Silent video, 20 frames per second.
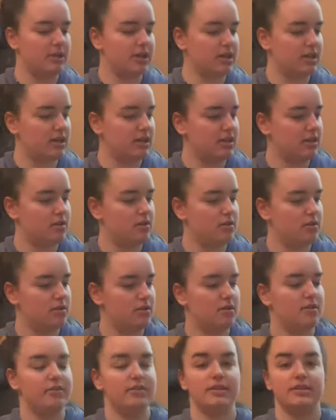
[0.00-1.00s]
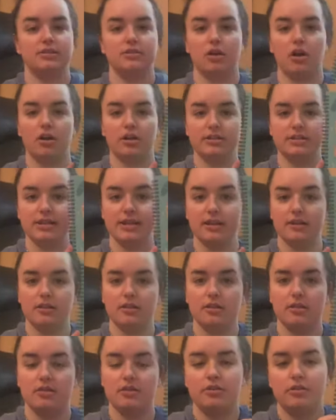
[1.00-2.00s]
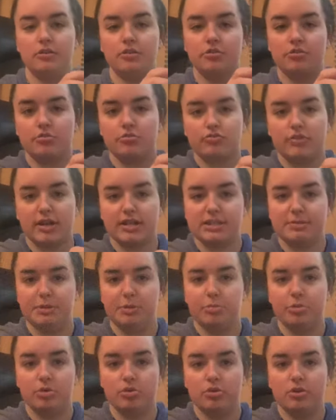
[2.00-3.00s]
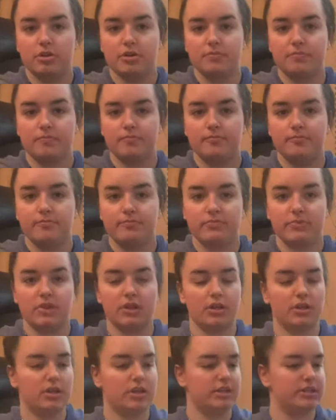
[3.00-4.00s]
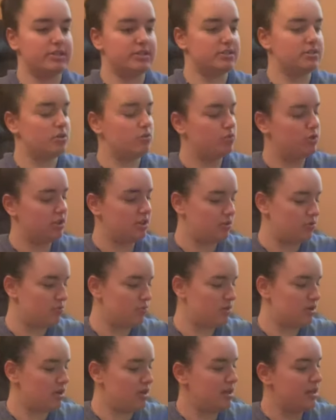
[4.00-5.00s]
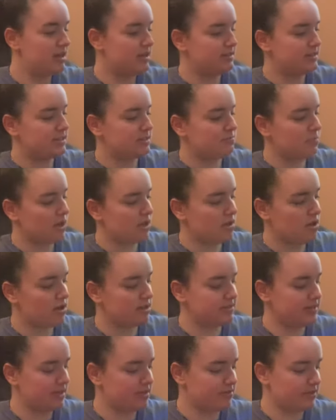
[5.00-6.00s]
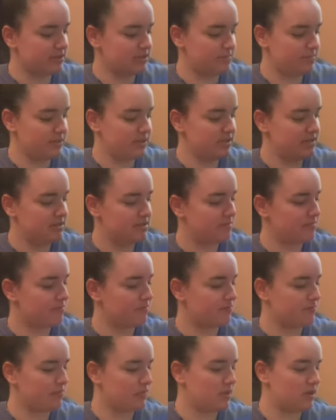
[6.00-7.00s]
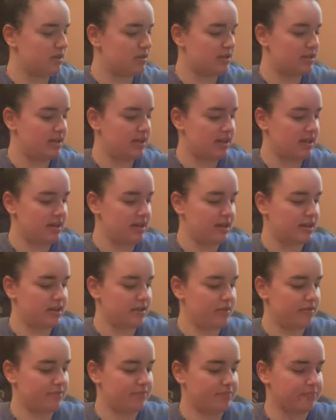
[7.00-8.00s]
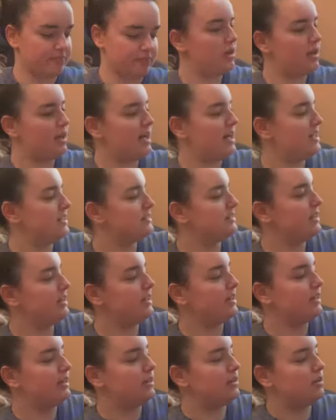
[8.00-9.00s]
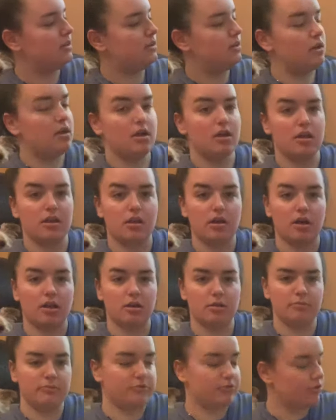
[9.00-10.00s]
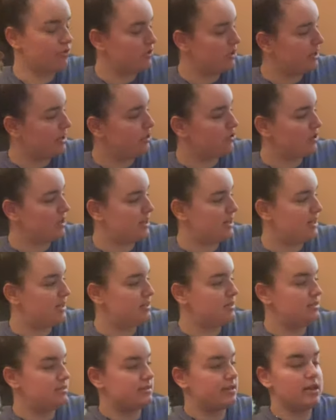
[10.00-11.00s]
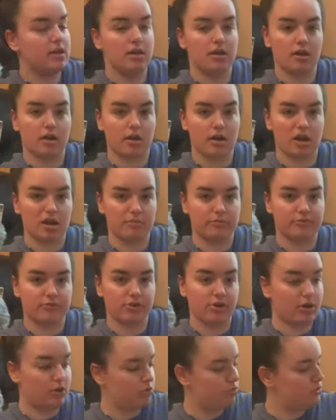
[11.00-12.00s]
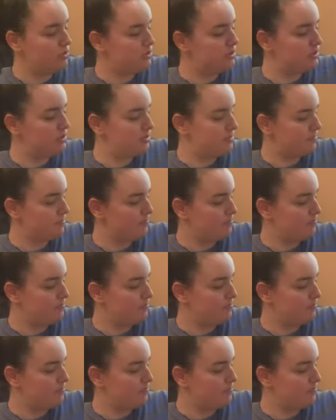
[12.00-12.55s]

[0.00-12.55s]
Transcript: me this cocktail recipe book. It's so cute. It says my cocktail recipes. And then in it, it has like a column for ingredients, a column for notes.